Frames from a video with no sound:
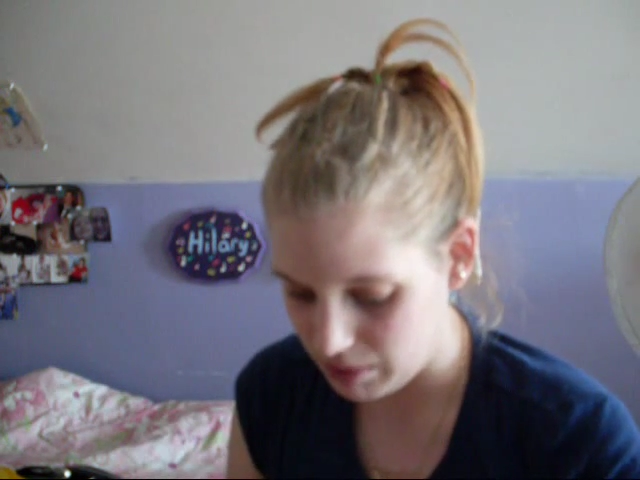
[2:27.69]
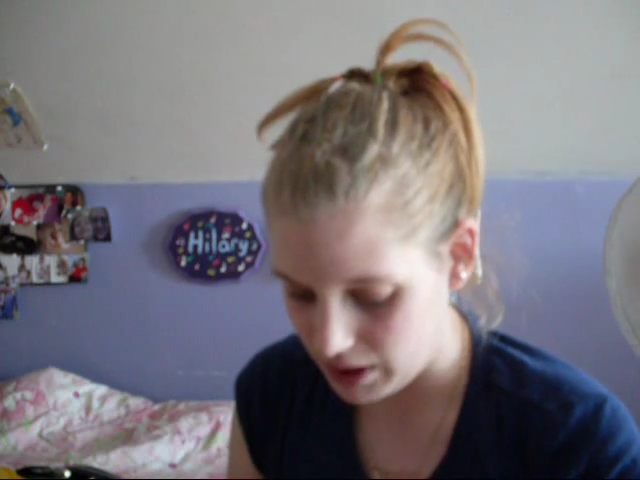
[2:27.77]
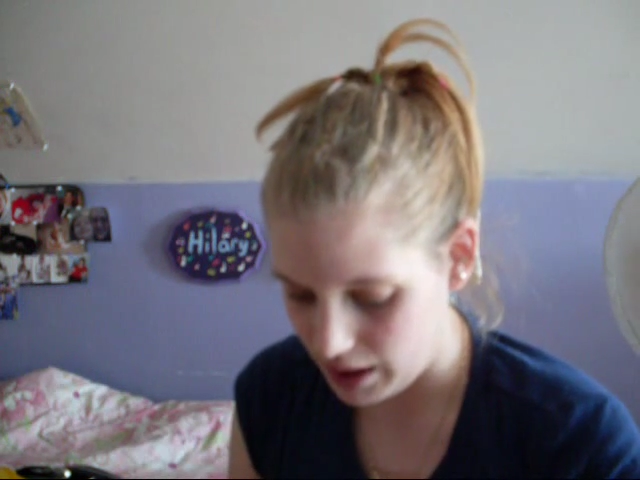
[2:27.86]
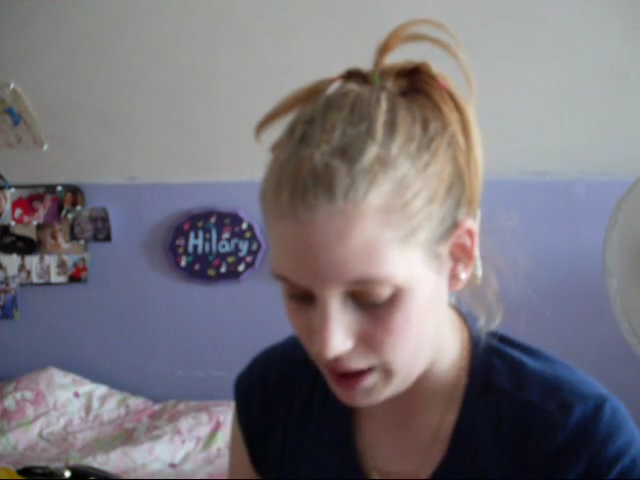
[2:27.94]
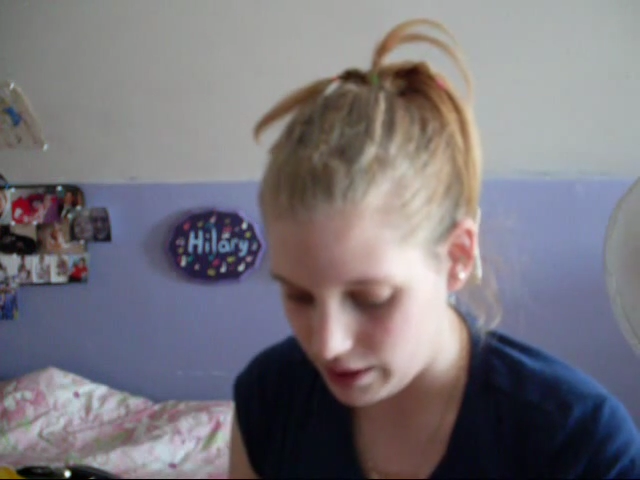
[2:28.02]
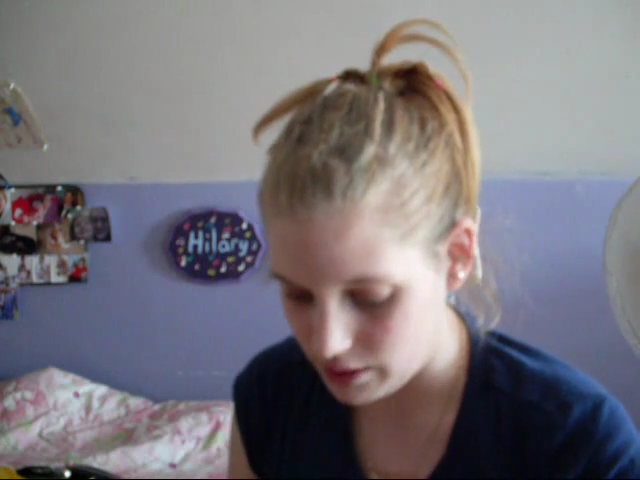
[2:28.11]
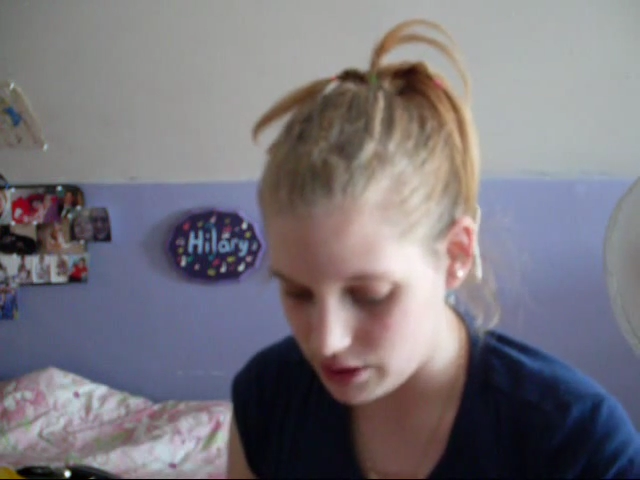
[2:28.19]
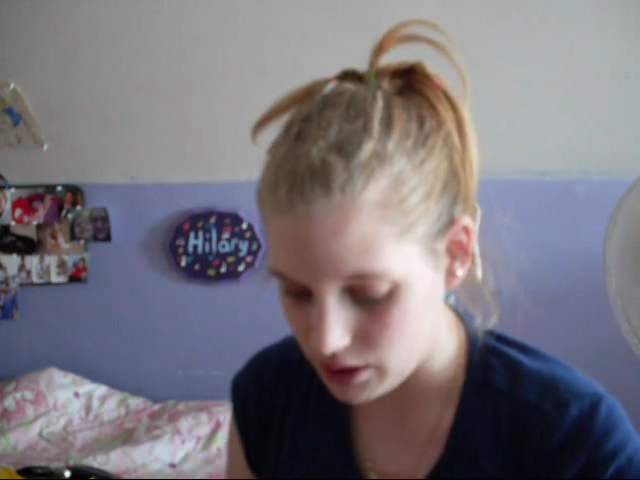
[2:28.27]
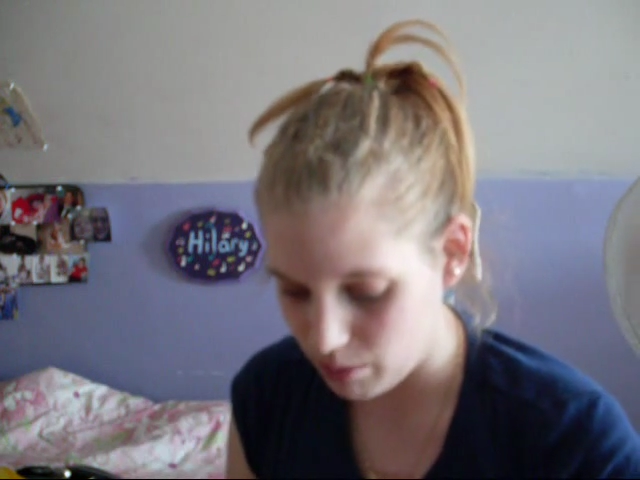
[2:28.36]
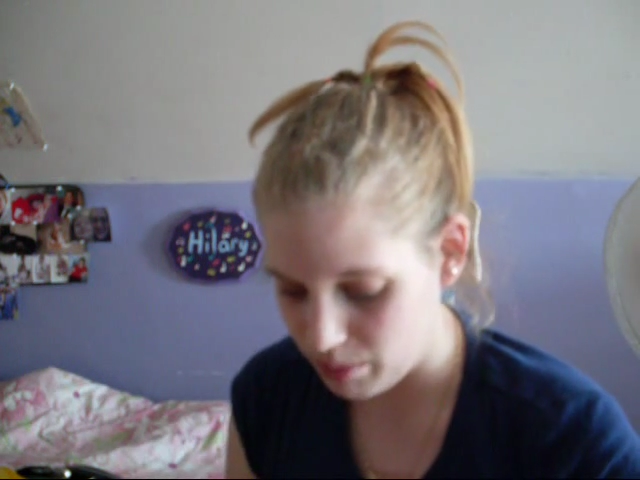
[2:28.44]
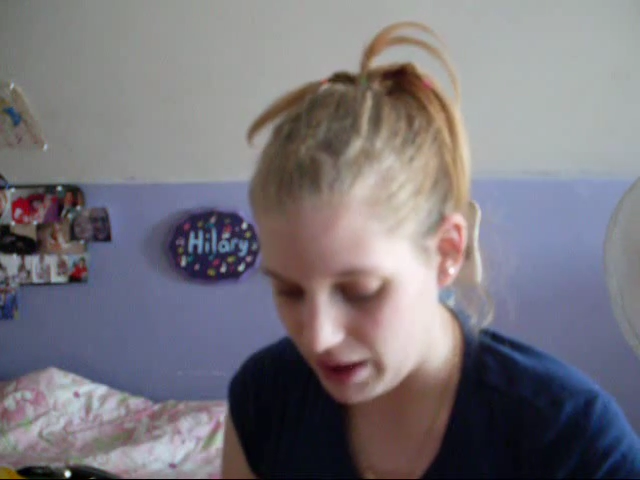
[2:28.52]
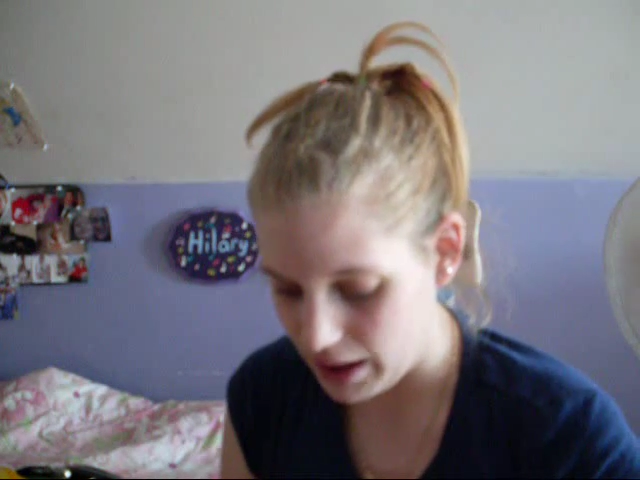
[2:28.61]
but I
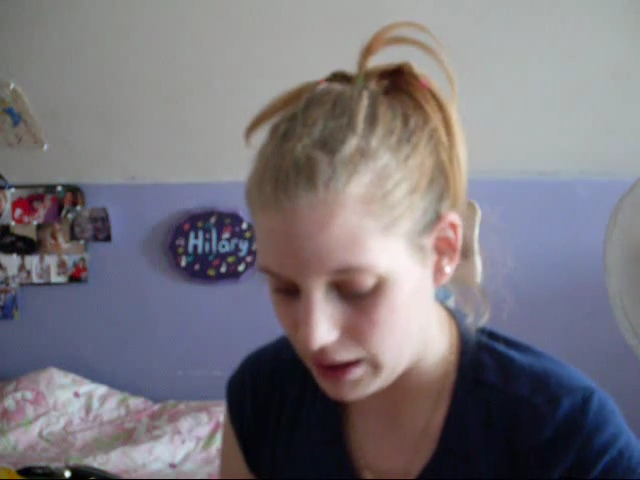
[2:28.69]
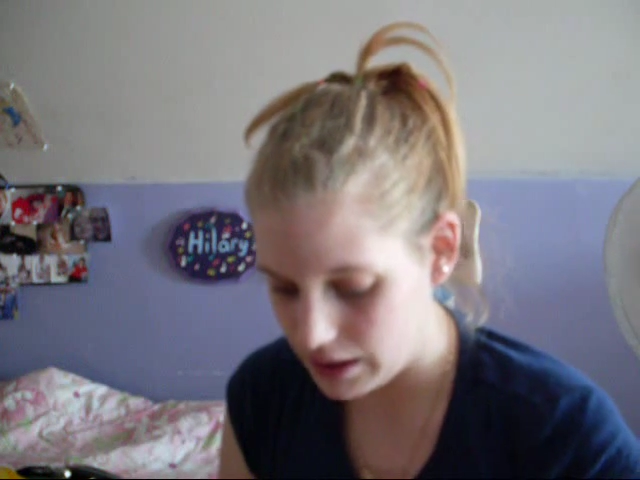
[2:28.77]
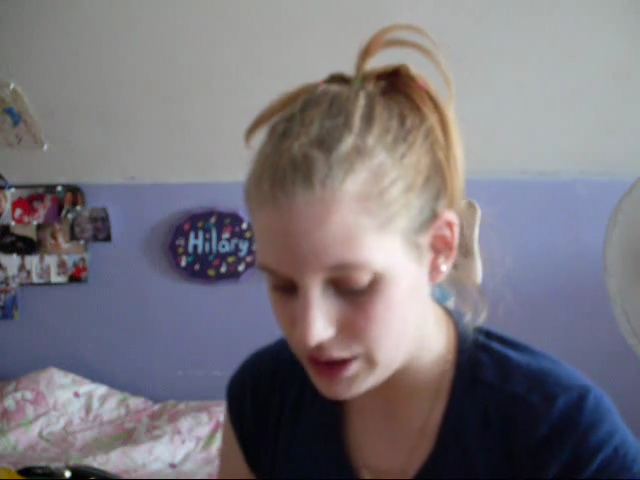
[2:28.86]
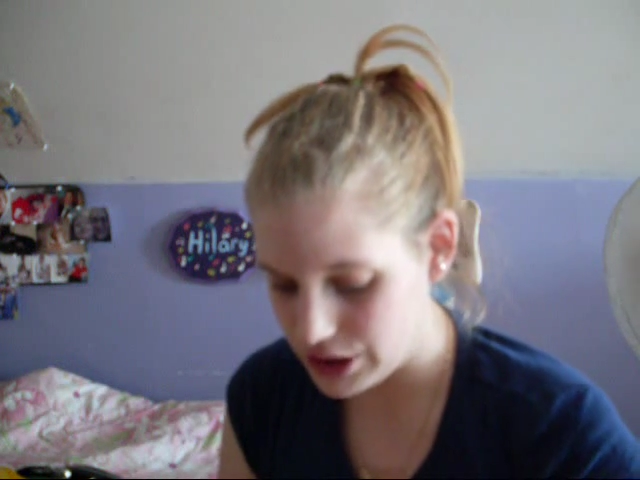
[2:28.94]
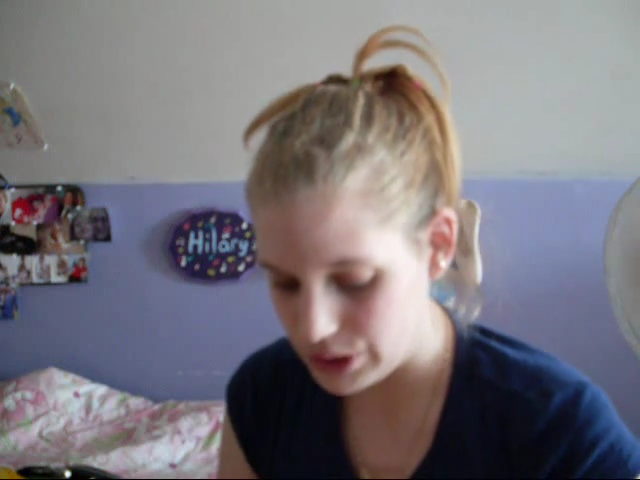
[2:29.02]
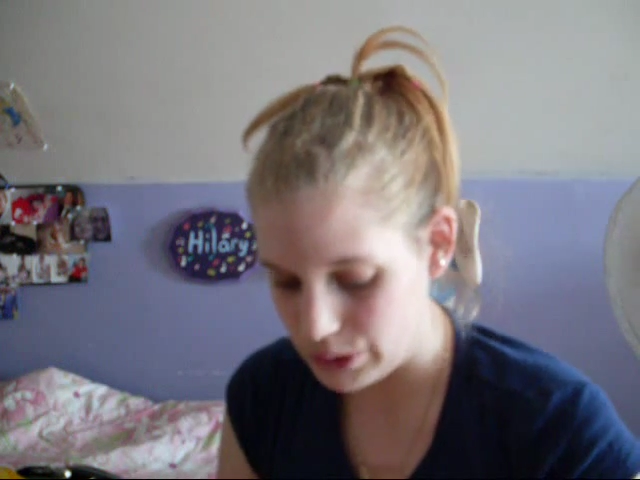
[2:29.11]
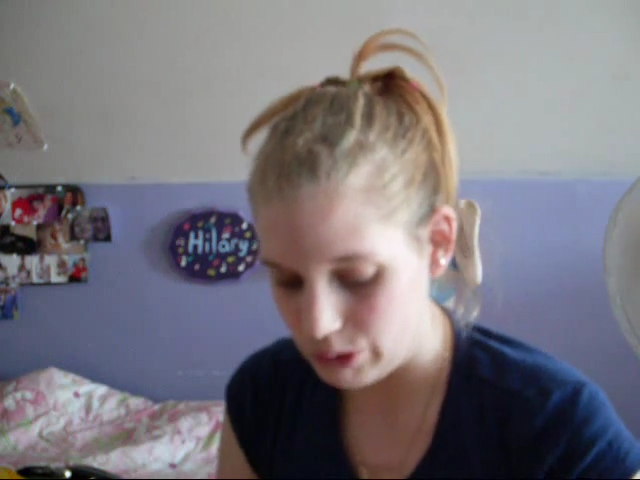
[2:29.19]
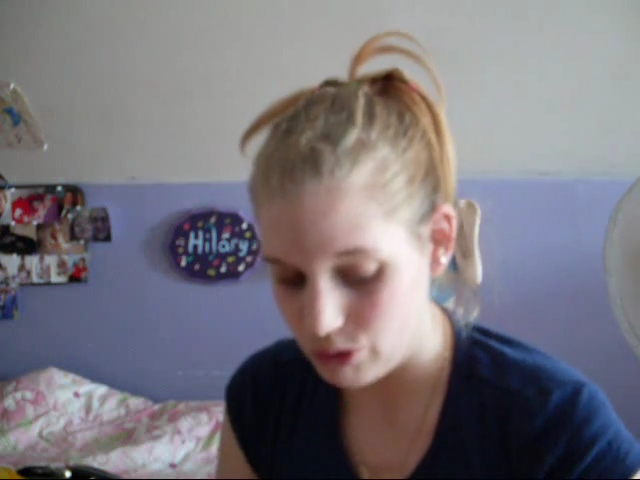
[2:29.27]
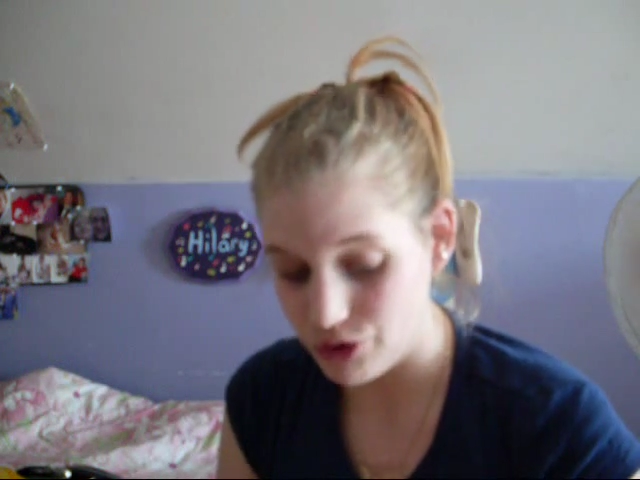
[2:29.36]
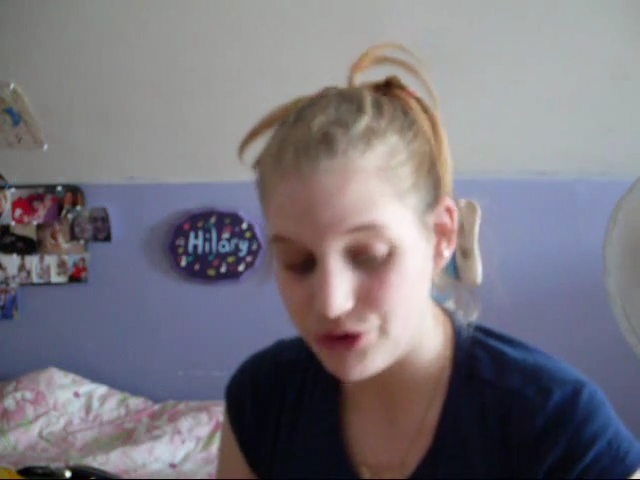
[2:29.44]
took a break to